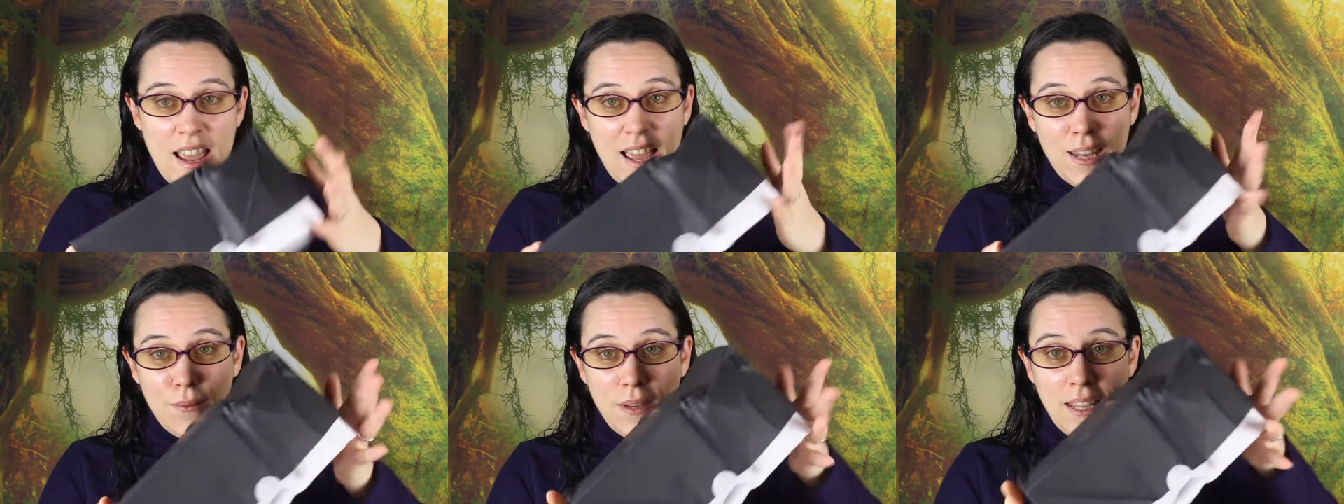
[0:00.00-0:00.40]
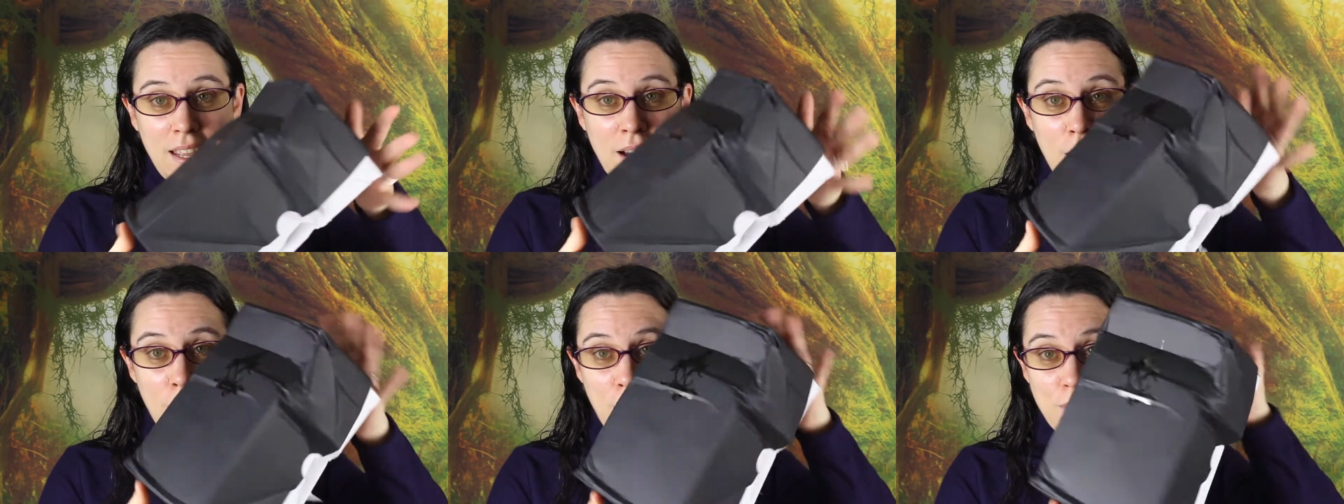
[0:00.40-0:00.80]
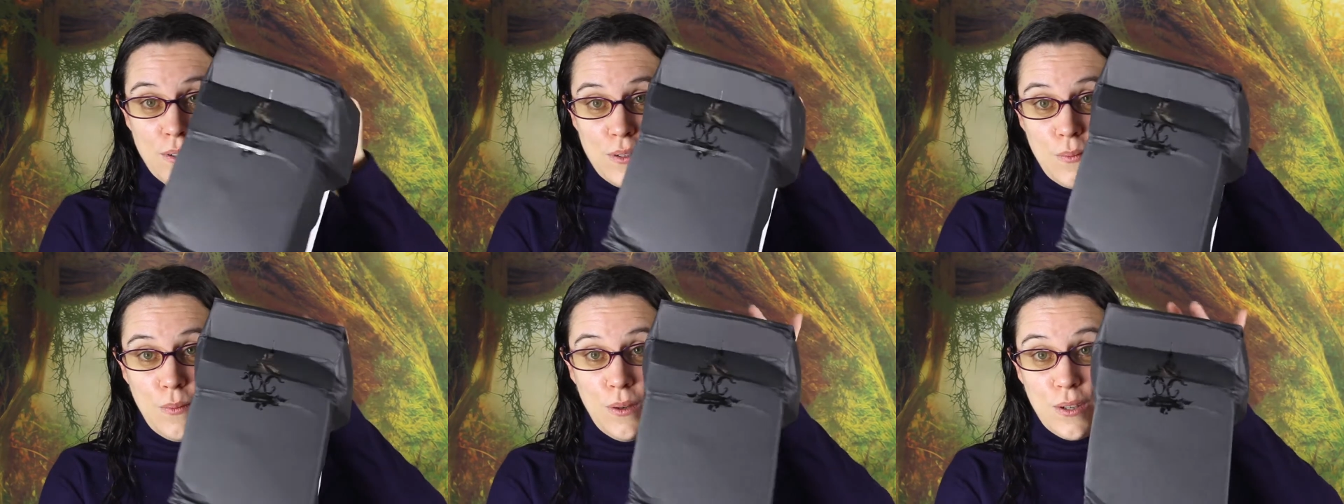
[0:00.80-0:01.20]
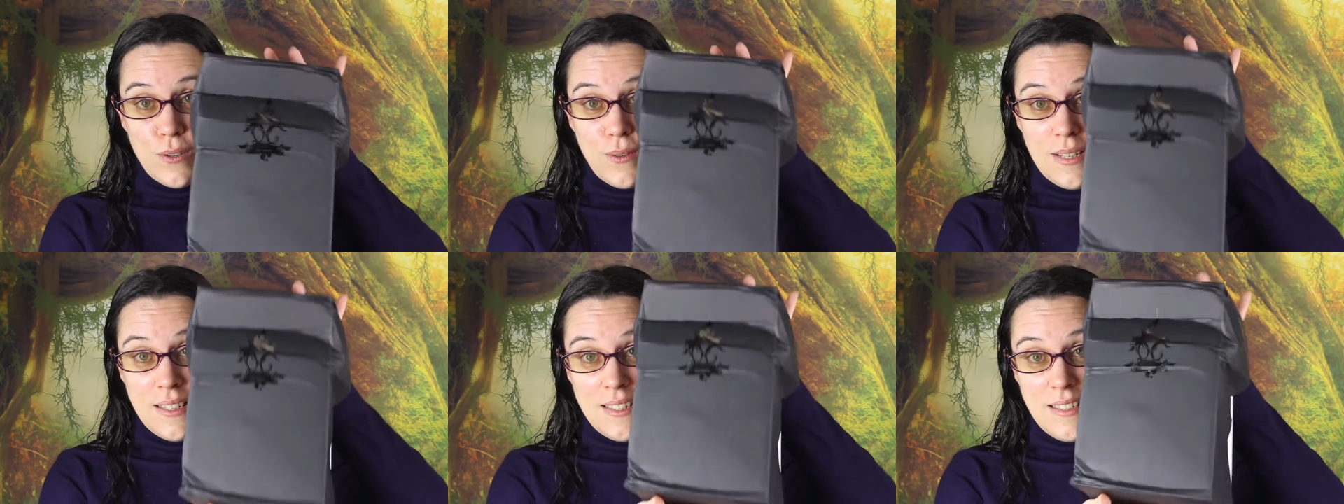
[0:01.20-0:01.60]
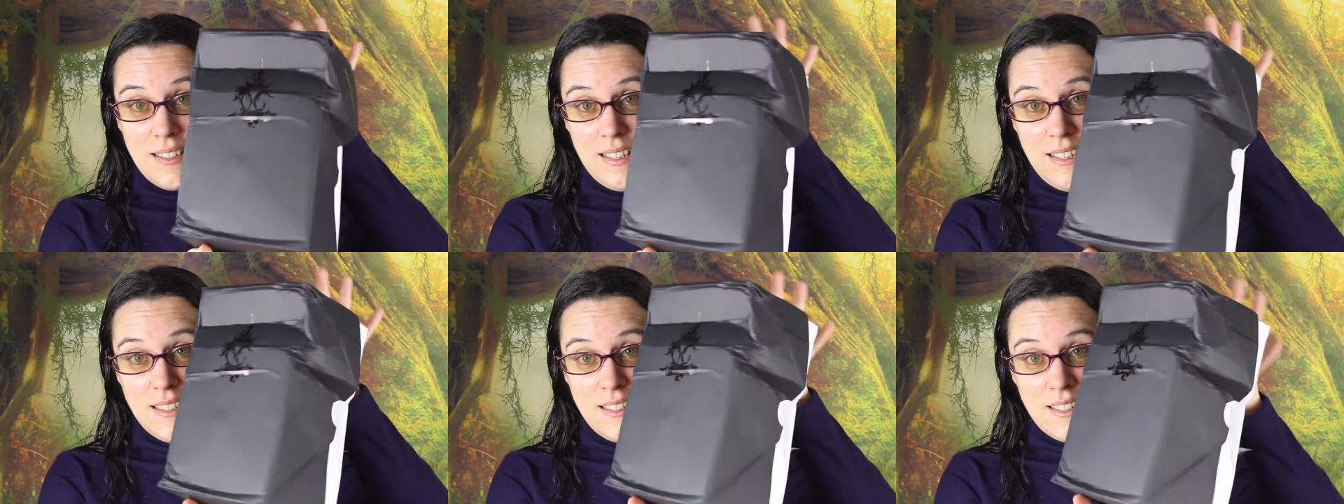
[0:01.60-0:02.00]
And when I opened the box, it was
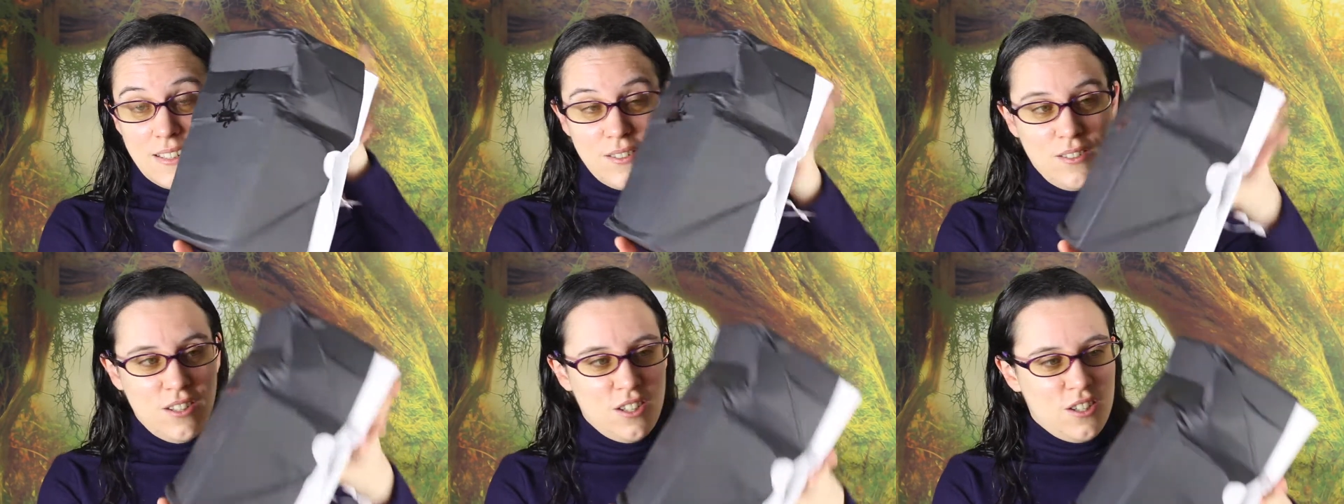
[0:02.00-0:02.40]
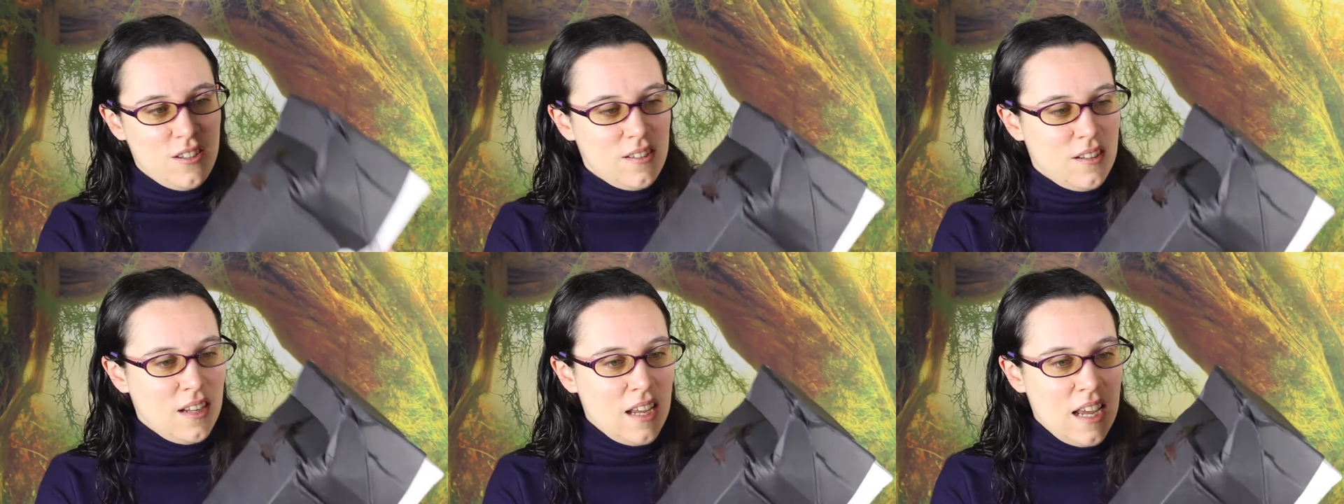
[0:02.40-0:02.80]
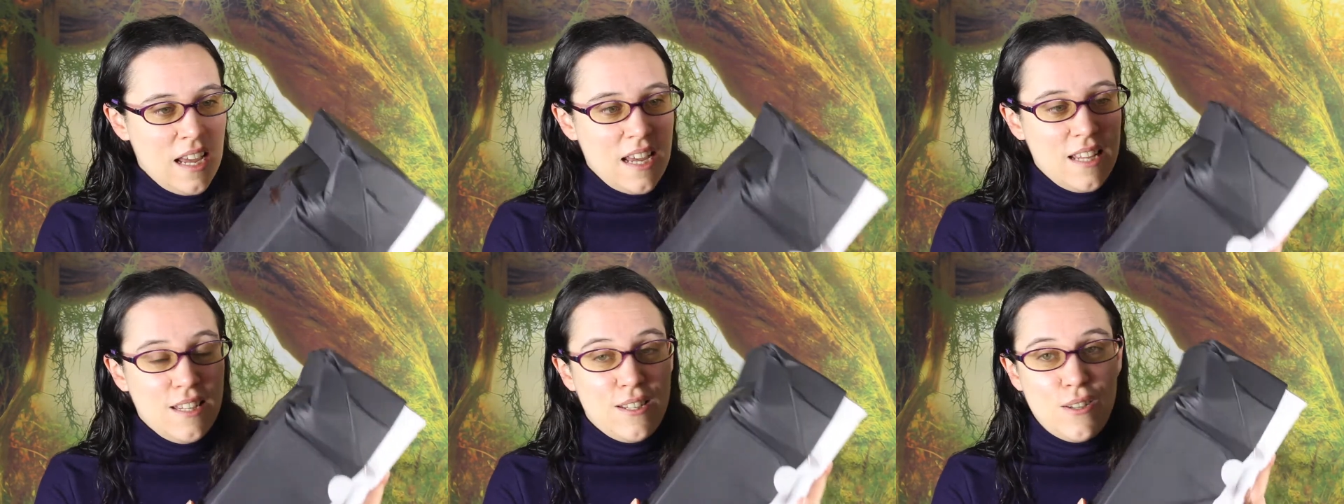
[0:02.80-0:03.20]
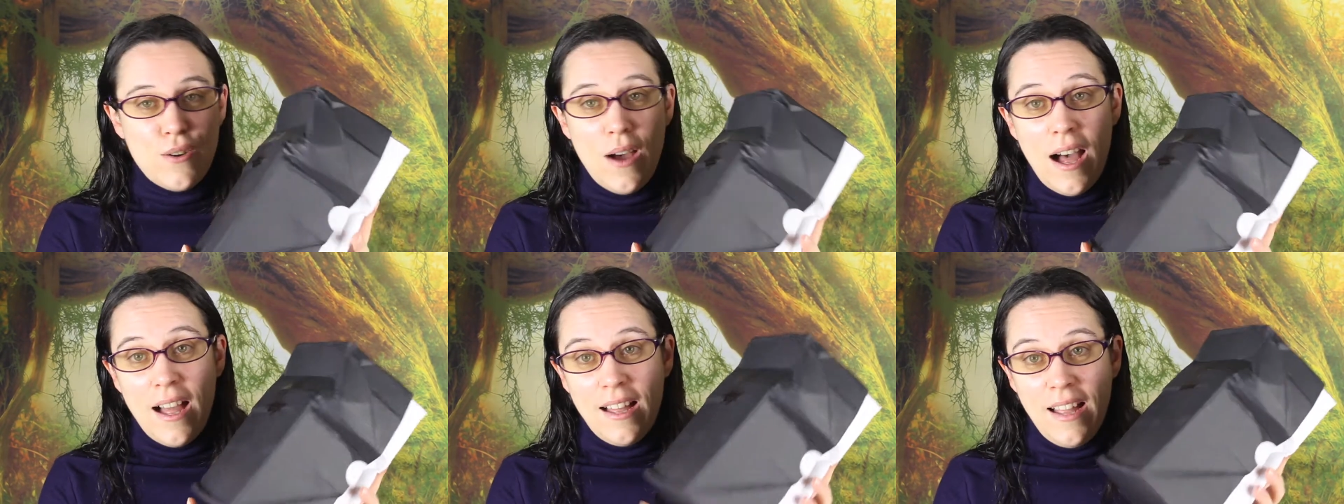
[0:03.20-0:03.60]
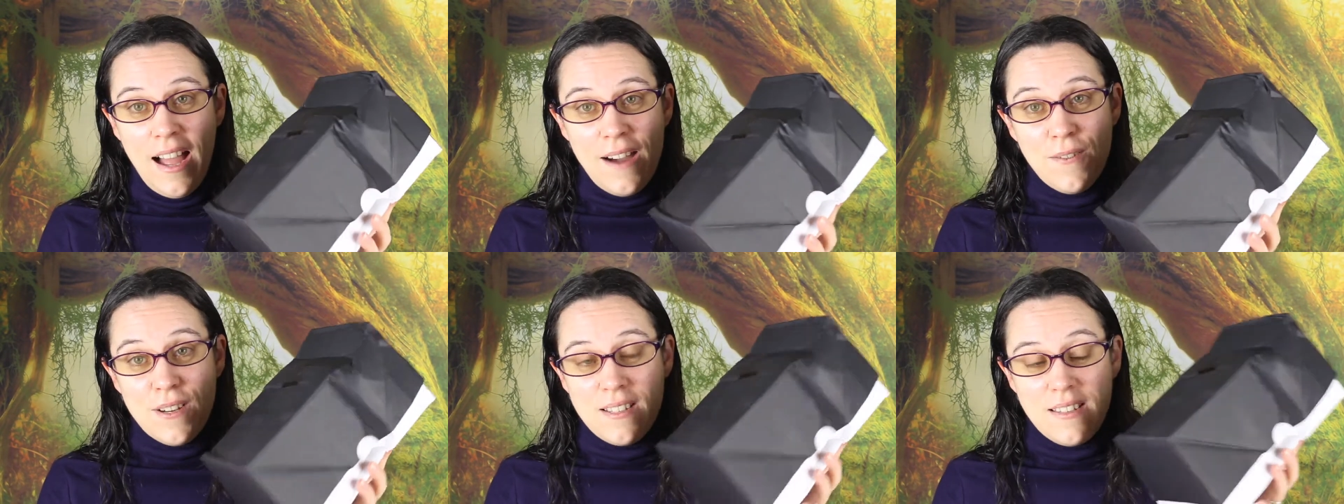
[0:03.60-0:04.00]
in this condition. So
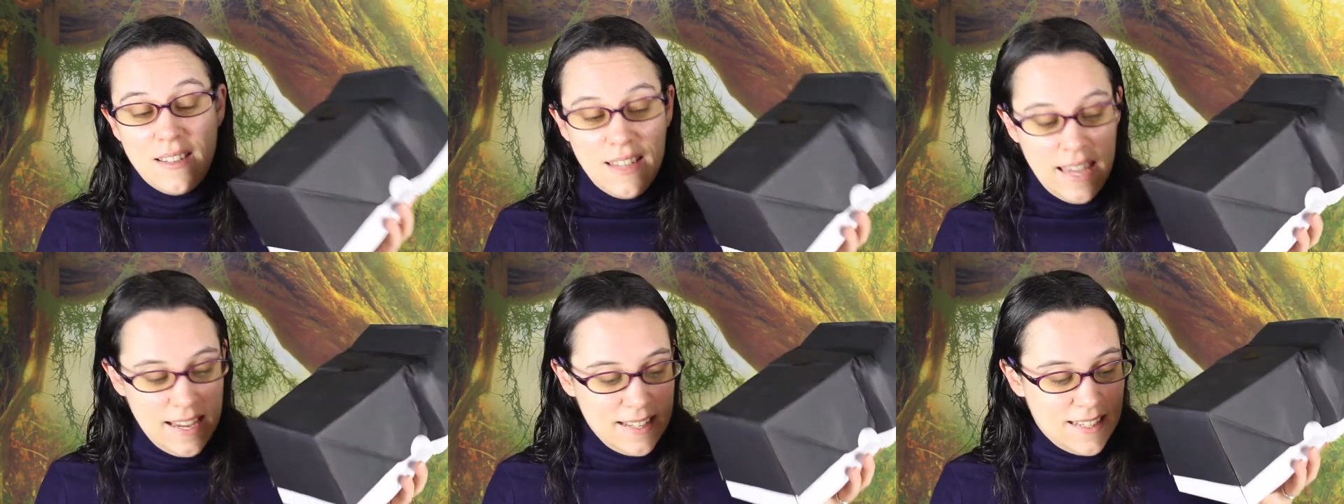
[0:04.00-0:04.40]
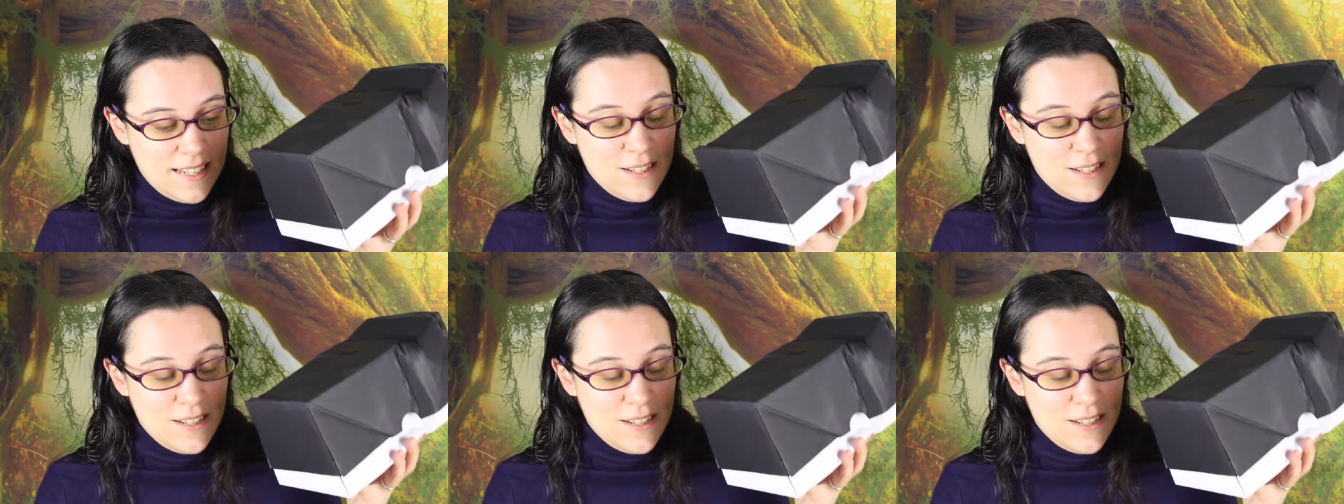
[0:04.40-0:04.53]
I was scared